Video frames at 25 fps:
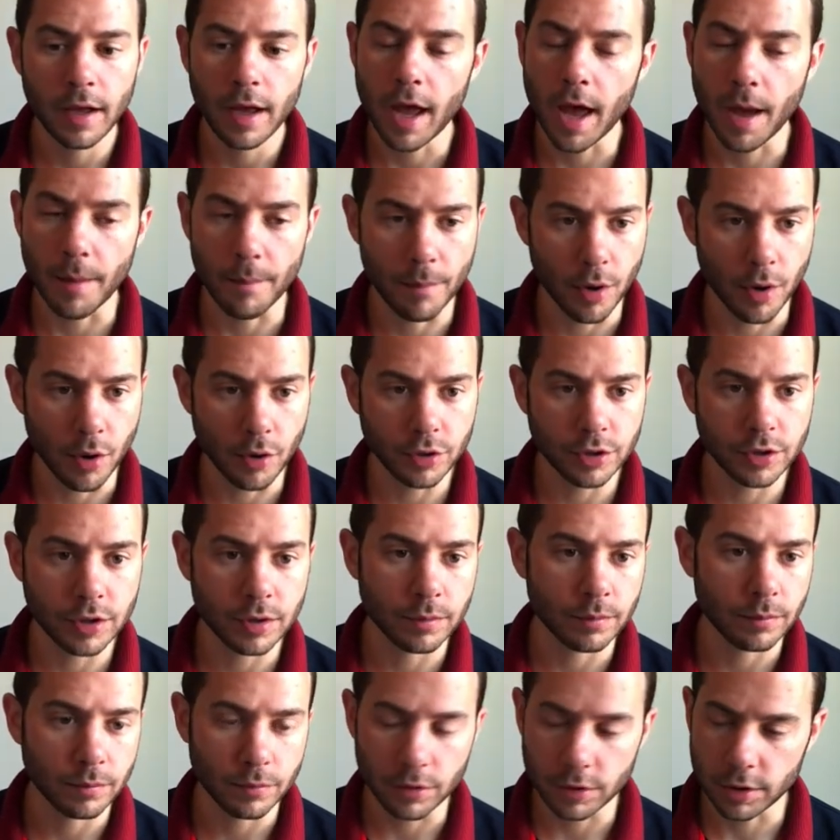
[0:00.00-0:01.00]
at most,
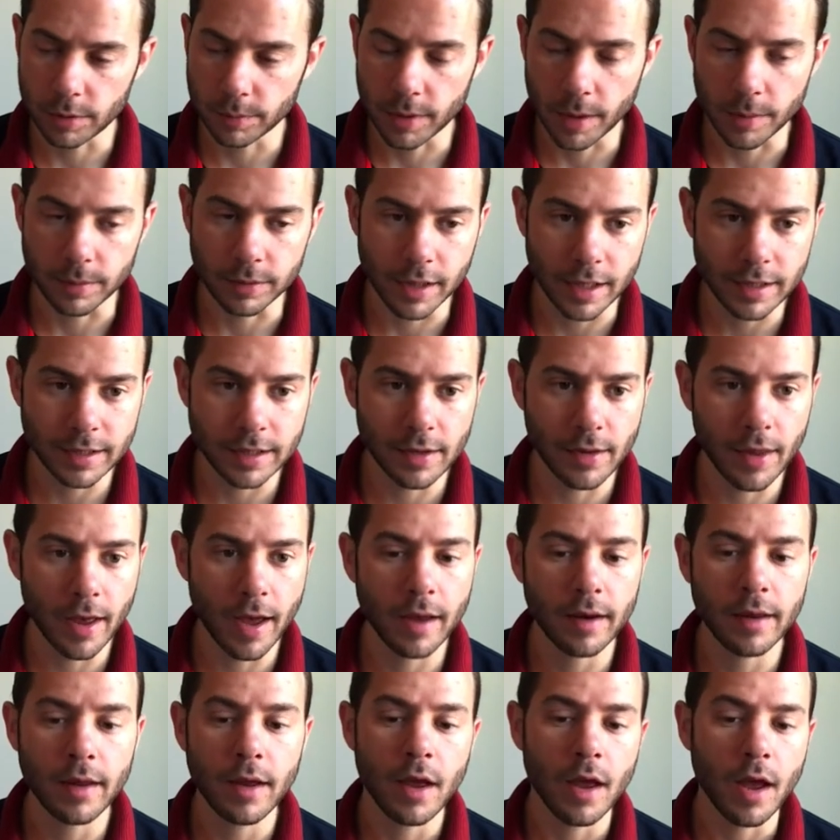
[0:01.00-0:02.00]
sometimes less than
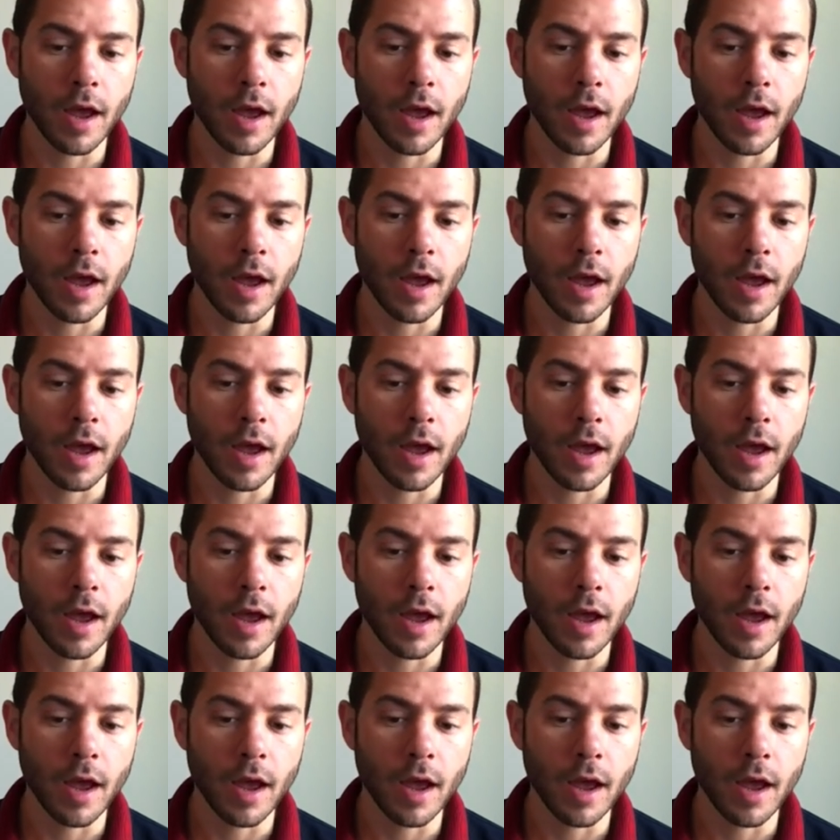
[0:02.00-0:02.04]
that.